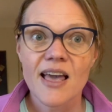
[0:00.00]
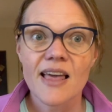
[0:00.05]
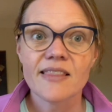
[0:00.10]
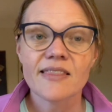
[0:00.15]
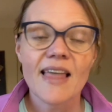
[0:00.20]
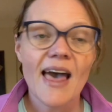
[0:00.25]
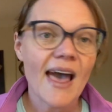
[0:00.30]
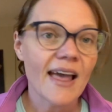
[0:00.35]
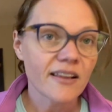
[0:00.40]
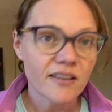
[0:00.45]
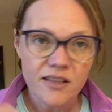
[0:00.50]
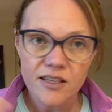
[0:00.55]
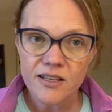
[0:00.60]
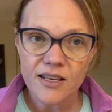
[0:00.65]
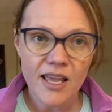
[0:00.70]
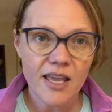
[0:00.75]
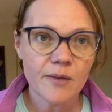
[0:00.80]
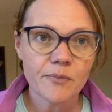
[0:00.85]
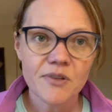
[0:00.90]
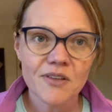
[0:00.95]
and that, the
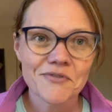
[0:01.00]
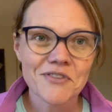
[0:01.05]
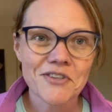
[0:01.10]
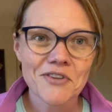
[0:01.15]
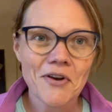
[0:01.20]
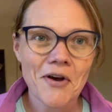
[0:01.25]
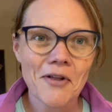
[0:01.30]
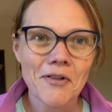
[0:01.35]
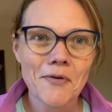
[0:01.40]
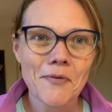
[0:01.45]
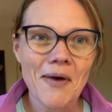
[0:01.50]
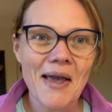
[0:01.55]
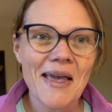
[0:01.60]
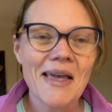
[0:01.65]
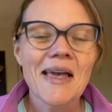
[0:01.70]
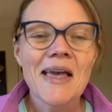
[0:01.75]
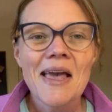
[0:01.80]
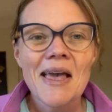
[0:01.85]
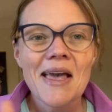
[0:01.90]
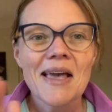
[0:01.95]
name gives it all
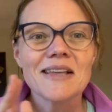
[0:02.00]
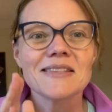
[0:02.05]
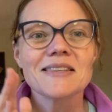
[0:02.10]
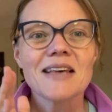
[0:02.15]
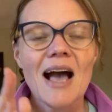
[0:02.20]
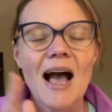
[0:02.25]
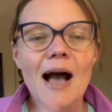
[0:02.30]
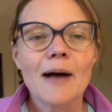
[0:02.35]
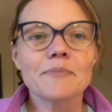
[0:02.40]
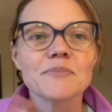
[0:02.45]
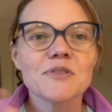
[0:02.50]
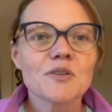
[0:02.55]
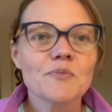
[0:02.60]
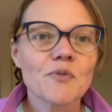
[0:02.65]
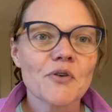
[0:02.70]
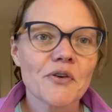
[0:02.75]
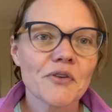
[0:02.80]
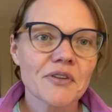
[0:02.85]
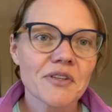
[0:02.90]
away, it's optimal